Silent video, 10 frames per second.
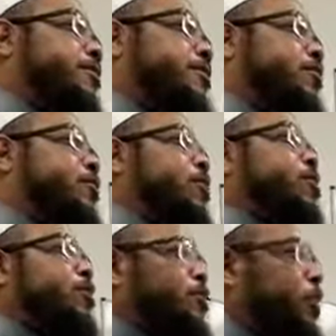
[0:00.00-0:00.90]
You know,
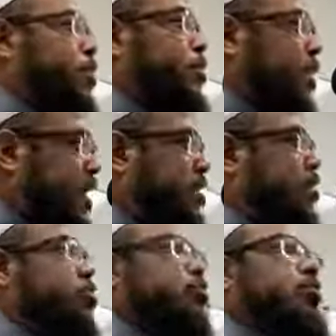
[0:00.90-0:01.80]
if he
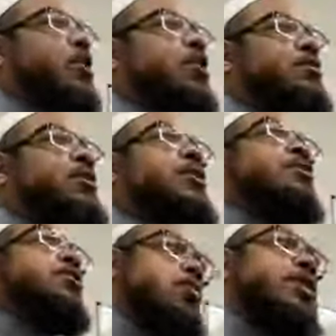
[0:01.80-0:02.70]
did you wrong,
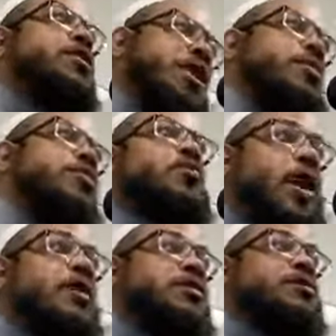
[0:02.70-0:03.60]
then you need to come through
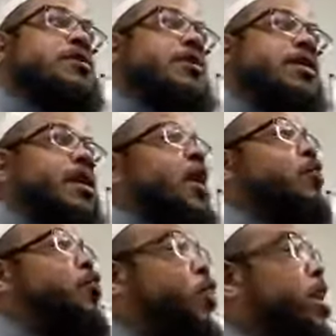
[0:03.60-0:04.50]
us,
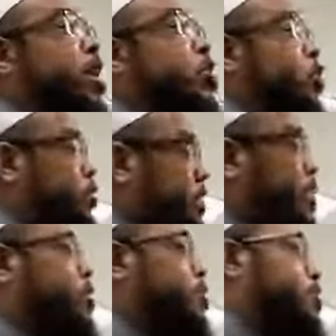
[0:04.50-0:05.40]
and we will
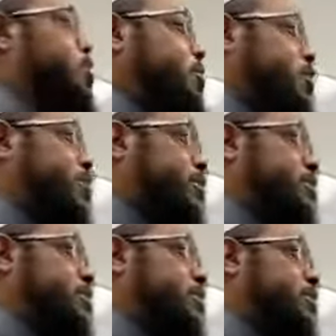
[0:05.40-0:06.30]
deal with so and so.
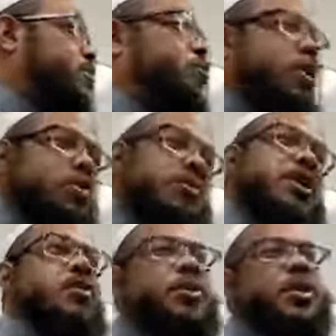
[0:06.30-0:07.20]
We'll
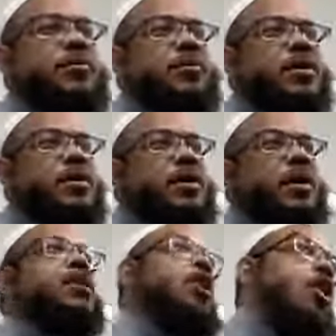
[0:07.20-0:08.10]
deal with him
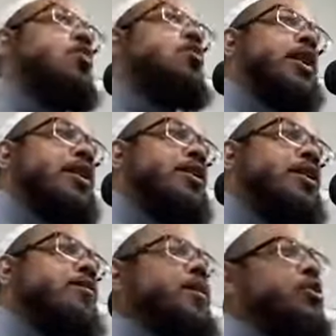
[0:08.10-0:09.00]
in our way.
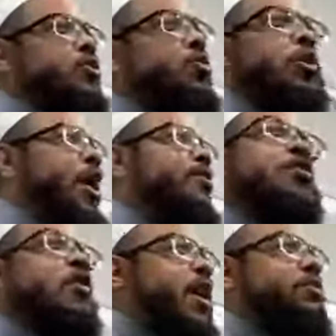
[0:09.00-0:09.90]
But you don't have
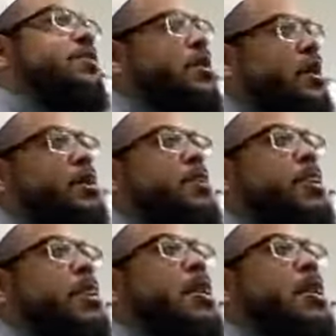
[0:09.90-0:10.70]
a right to come.